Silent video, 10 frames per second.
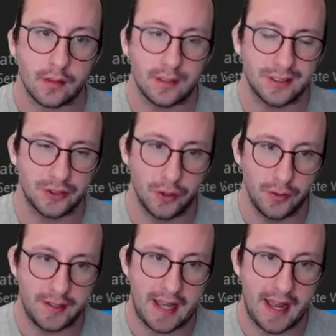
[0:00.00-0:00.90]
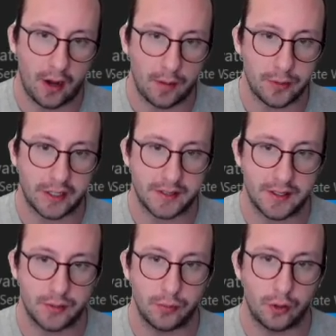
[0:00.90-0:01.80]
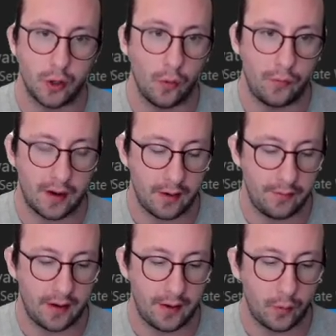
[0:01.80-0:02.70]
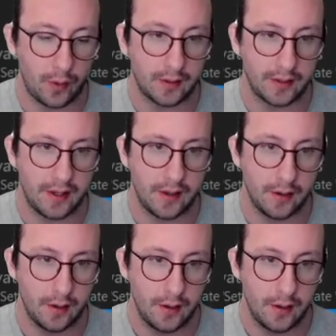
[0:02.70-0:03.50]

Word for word: because there's only 10 objects, this will go very, very quickly